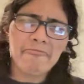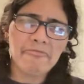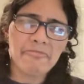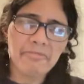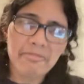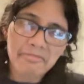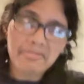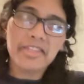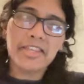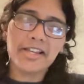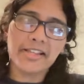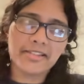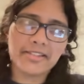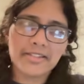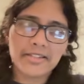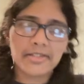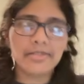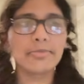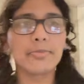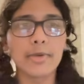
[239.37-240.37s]

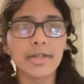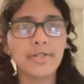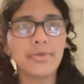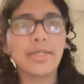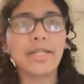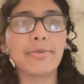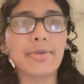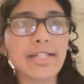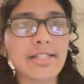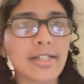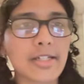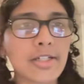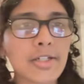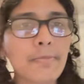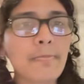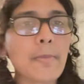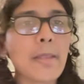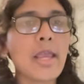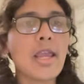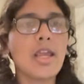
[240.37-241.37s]
Yes, we're doing research.
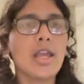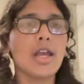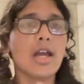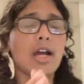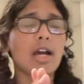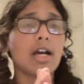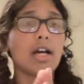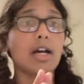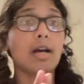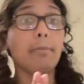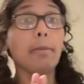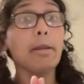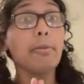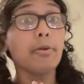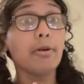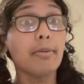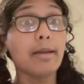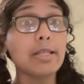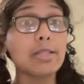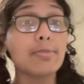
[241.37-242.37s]
Paper
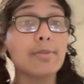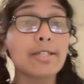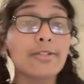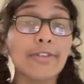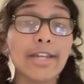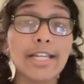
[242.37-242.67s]
about specification